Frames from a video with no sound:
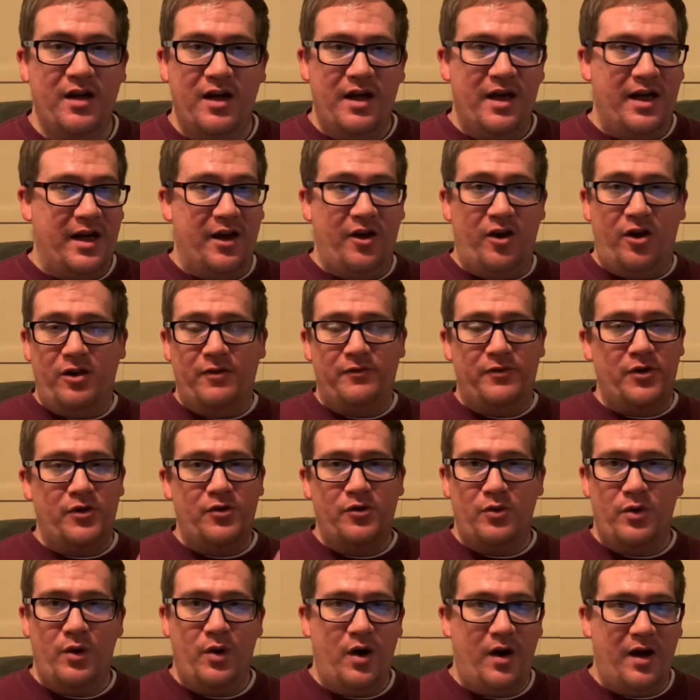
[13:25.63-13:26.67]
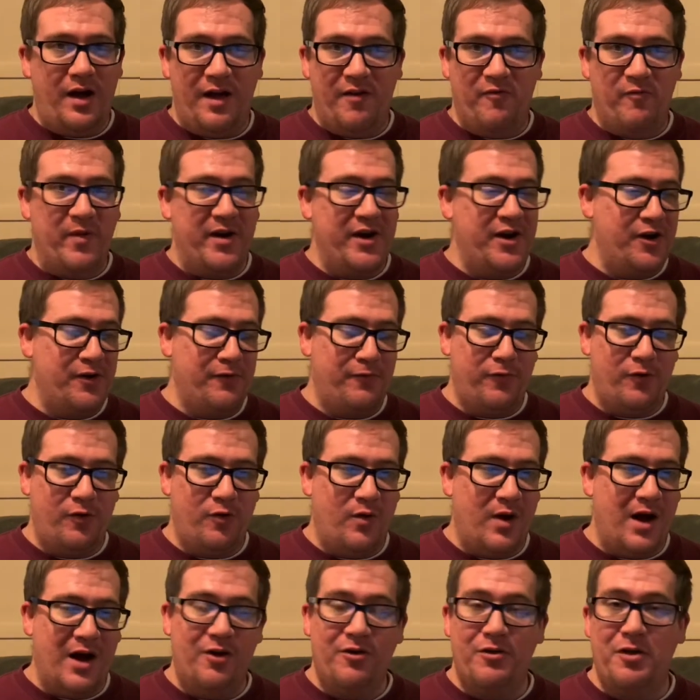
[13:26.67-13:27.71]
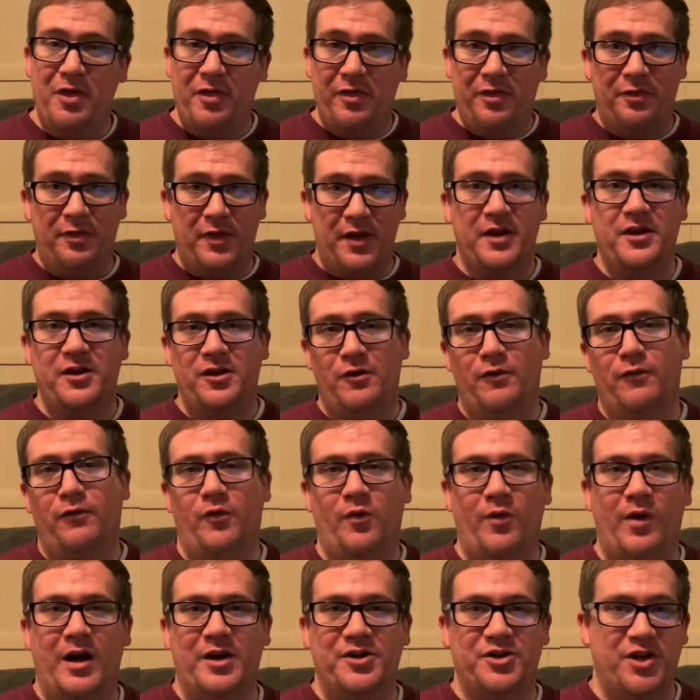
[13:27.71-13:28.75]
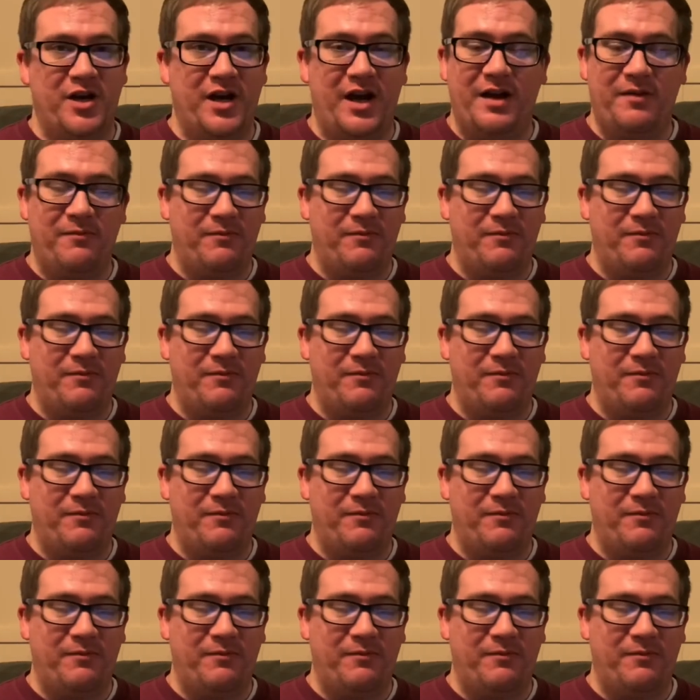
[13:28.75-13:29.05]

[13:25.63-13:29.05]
And all of you who have been here for a while, thank you for watching.